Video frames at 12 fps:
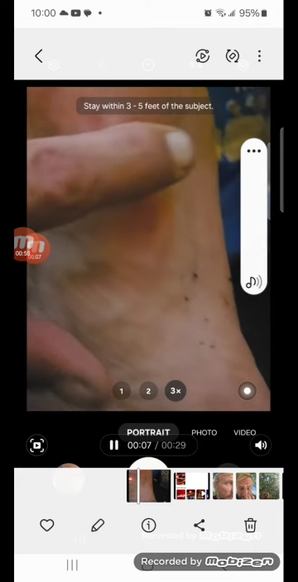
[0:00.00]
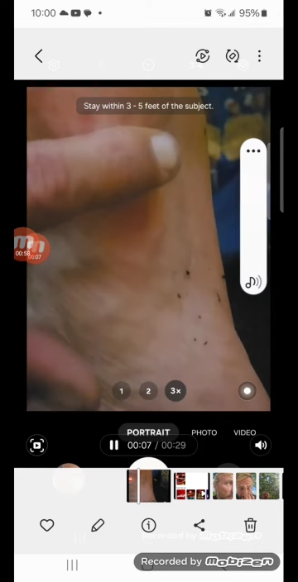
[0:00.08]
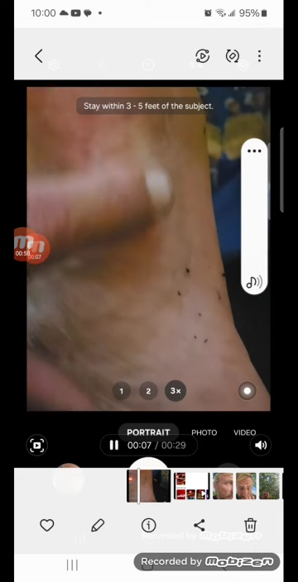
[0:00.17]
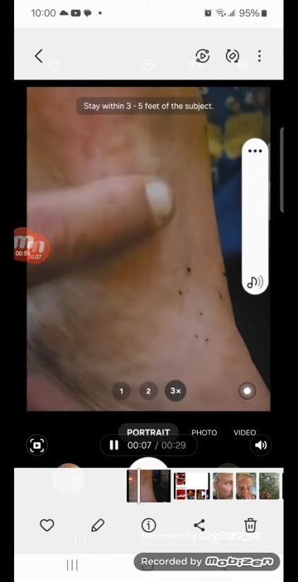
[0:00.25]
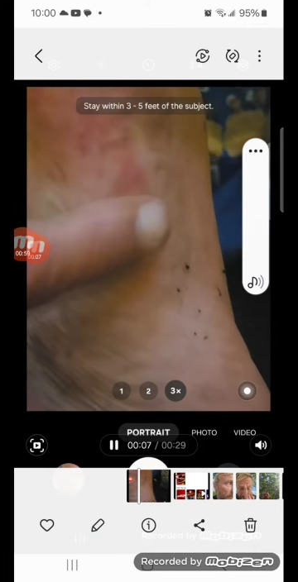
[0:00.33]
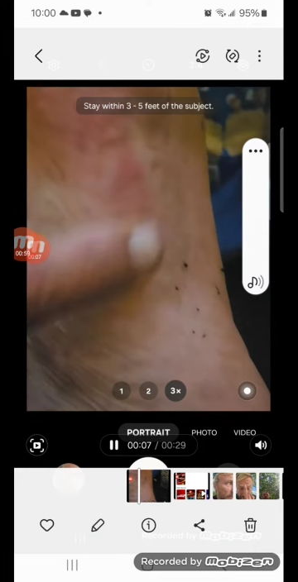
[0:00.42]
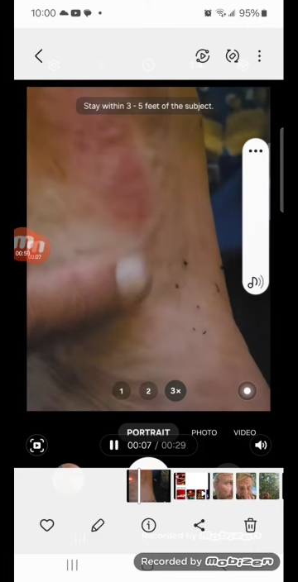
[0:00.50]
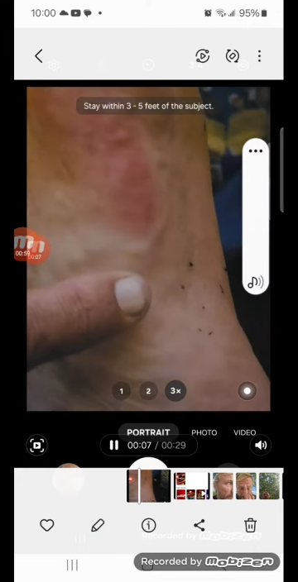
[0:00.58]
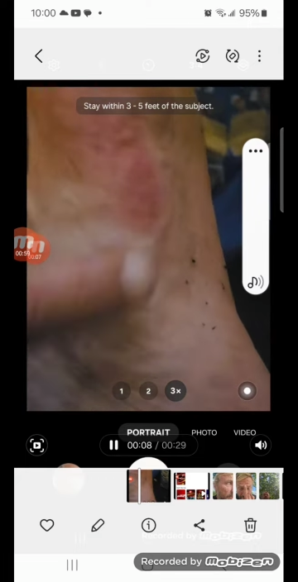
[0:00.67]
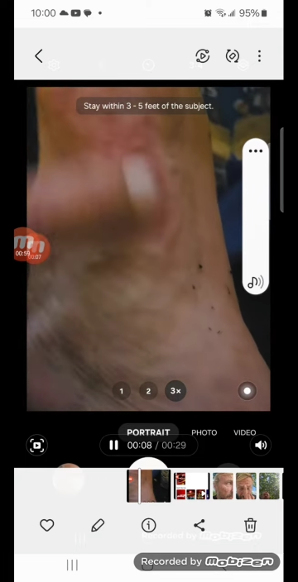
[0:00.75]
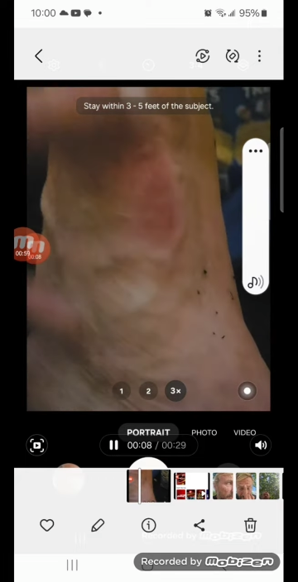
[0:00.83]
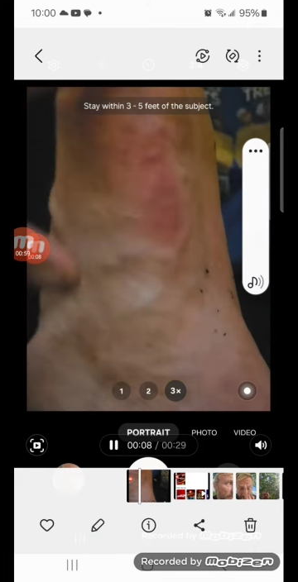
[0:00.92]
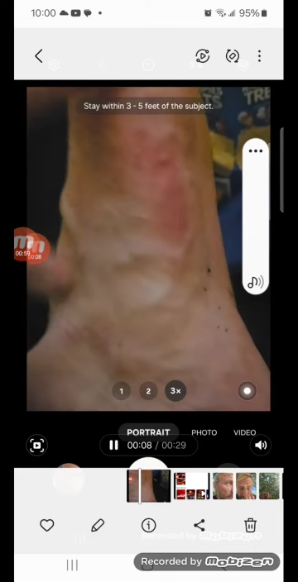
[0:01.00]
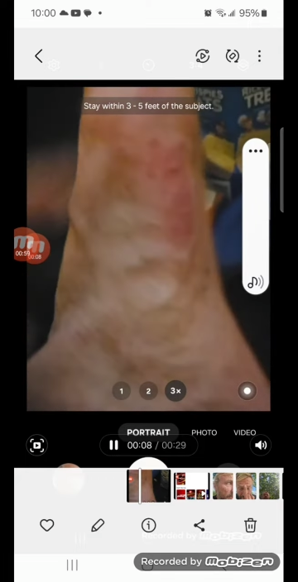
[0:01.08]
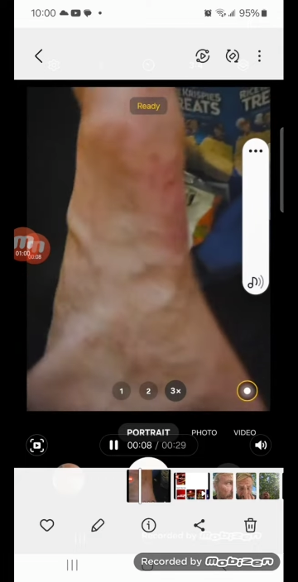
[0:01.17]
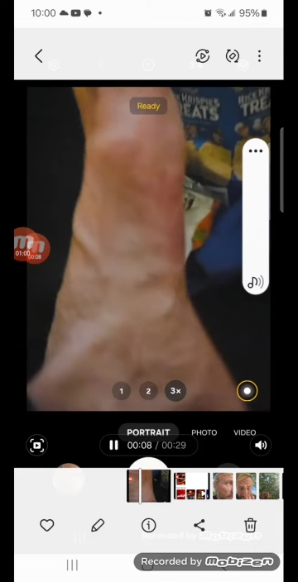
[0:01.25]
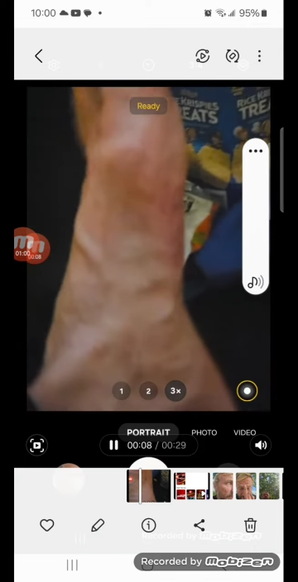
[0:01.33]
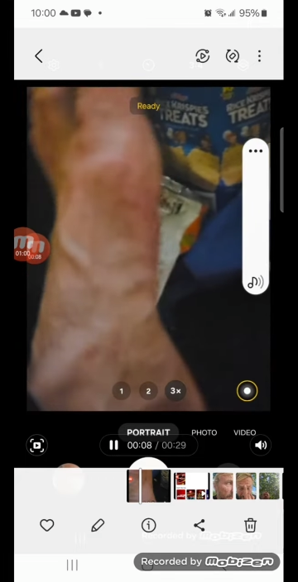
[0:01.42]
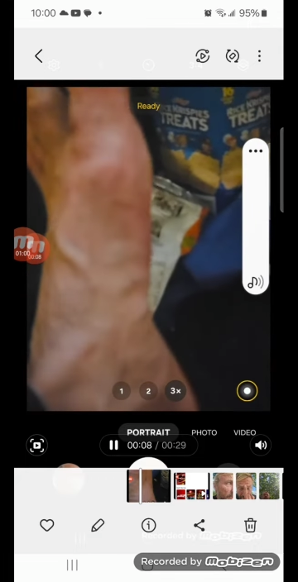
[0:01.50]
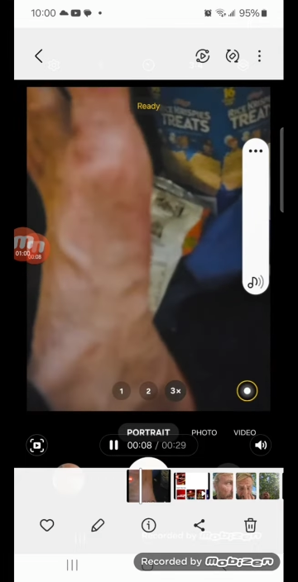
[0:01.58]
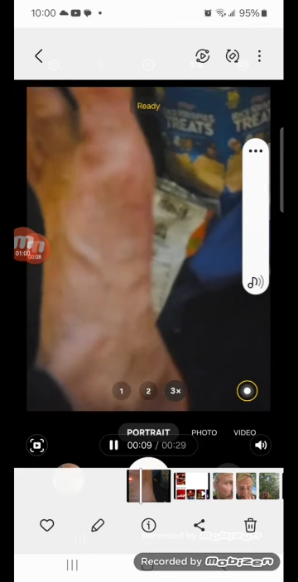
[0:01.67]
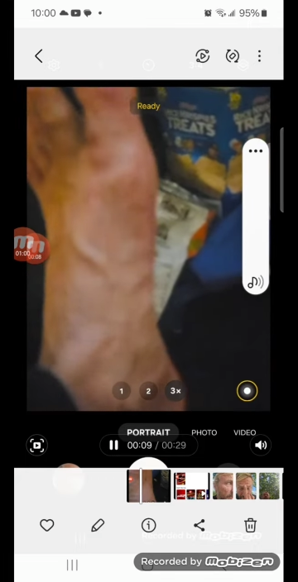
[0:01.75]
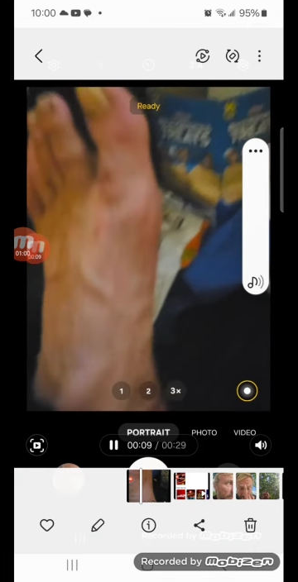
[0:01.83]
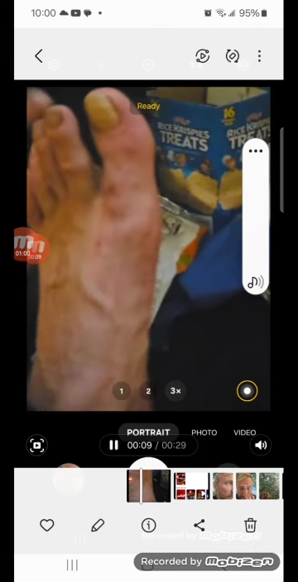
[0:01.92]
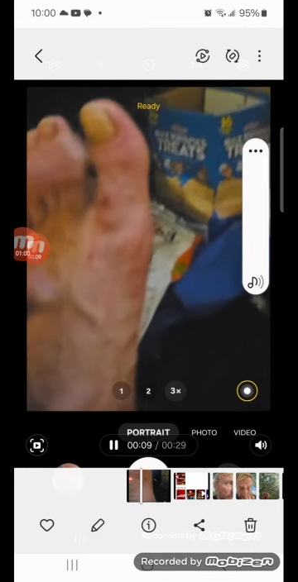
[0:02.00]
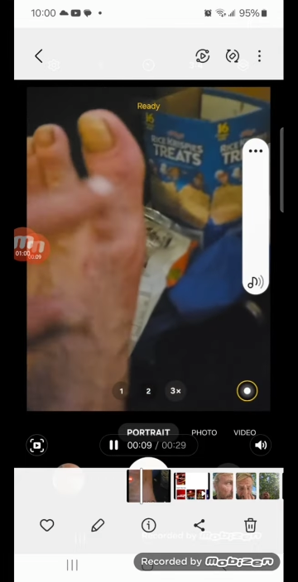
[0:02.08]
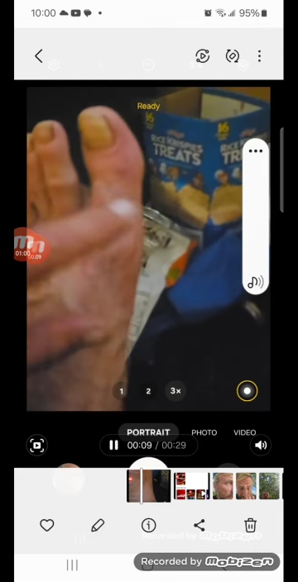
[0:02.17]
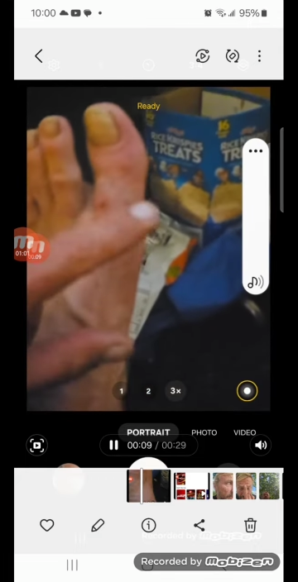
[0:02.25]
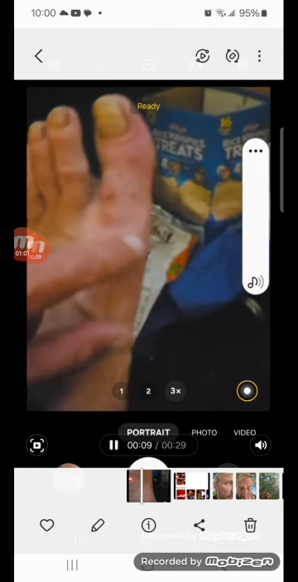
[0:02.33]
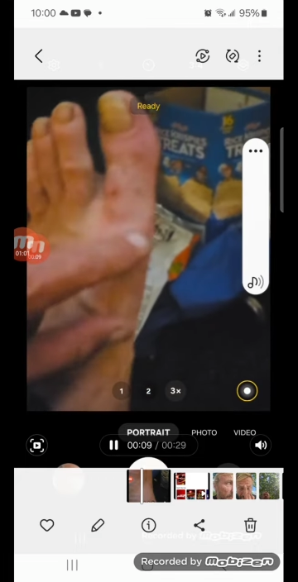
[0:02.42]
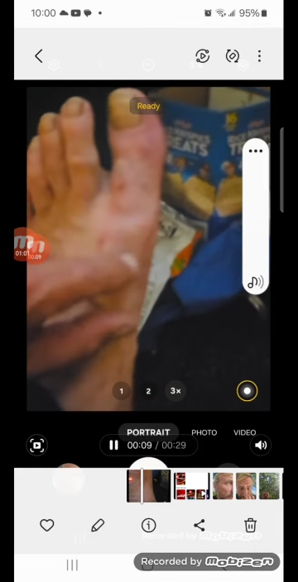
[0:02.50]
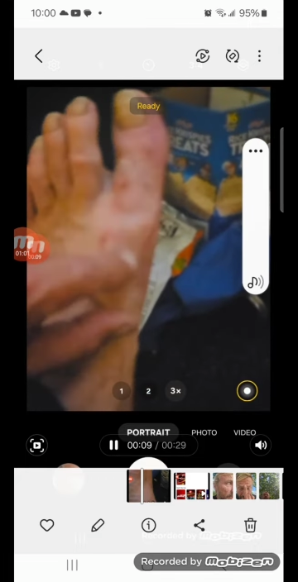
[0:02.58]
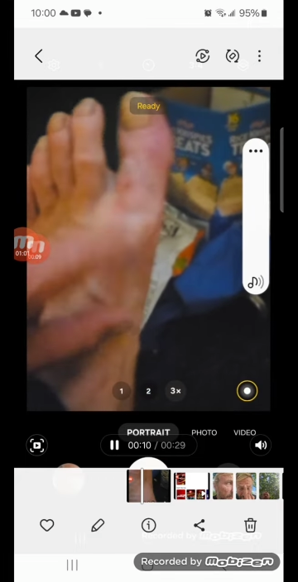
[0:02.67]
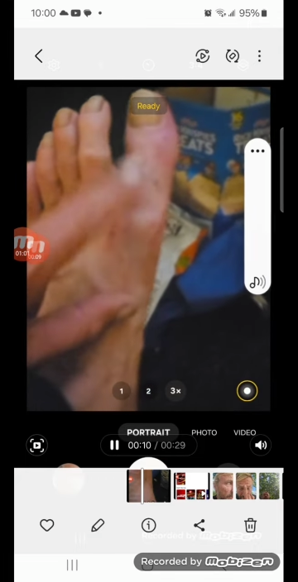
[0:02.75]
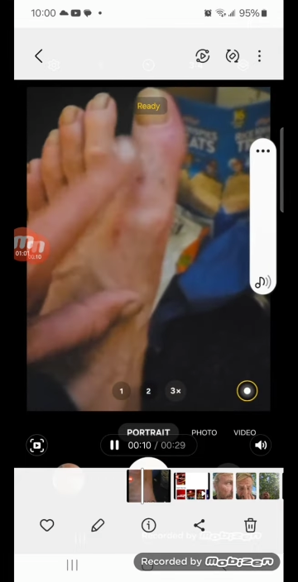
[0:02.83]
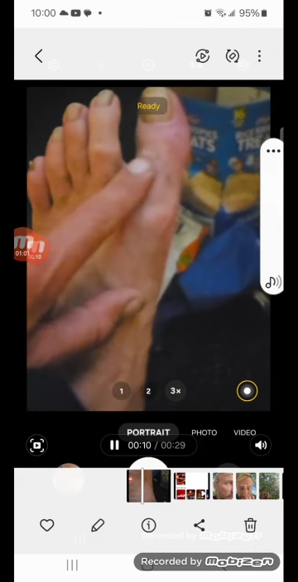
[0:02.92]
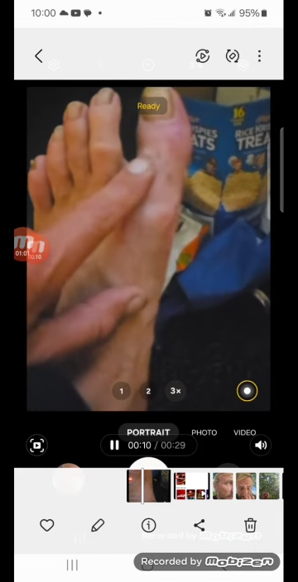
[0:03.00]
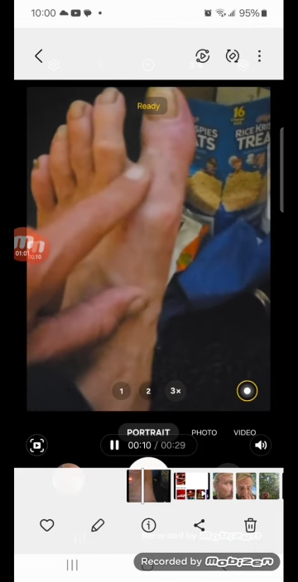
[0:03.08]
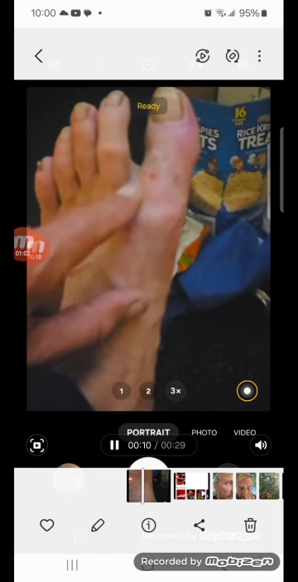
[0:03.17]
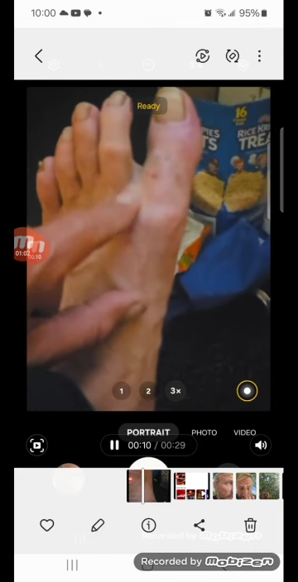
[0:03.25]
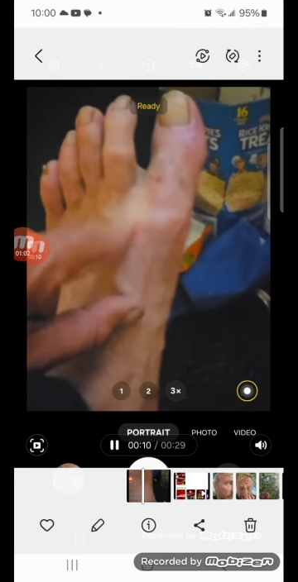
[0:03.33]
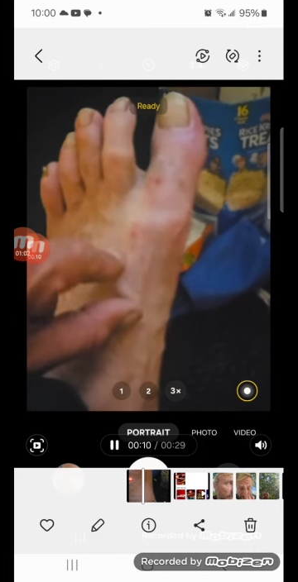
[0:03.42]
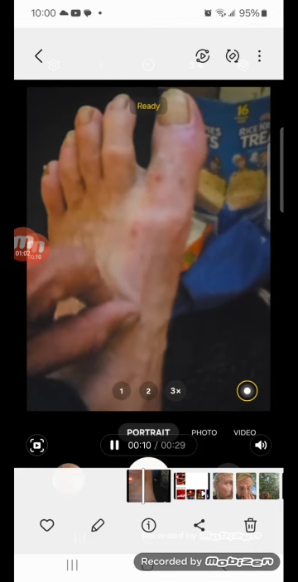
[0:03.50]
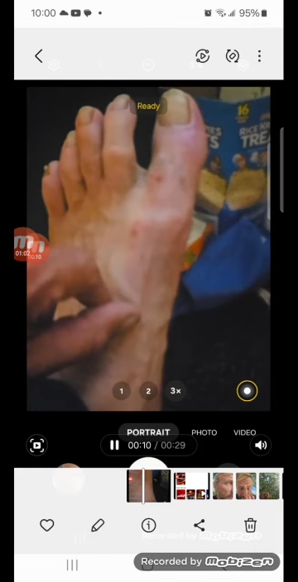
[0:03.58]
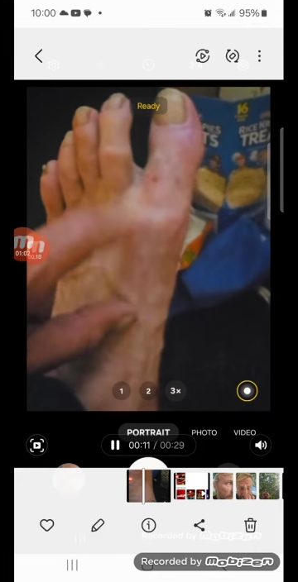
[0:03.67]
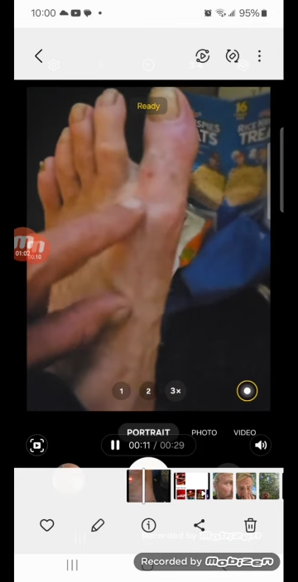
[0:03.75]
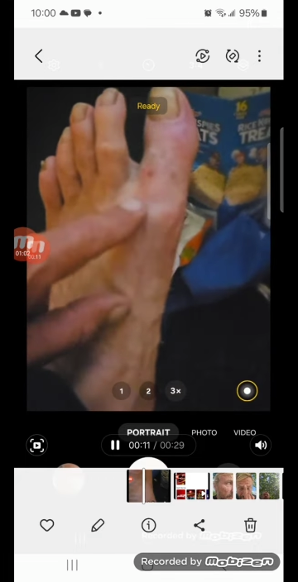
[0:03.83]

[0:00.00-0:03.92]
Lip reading: (no speaker visible)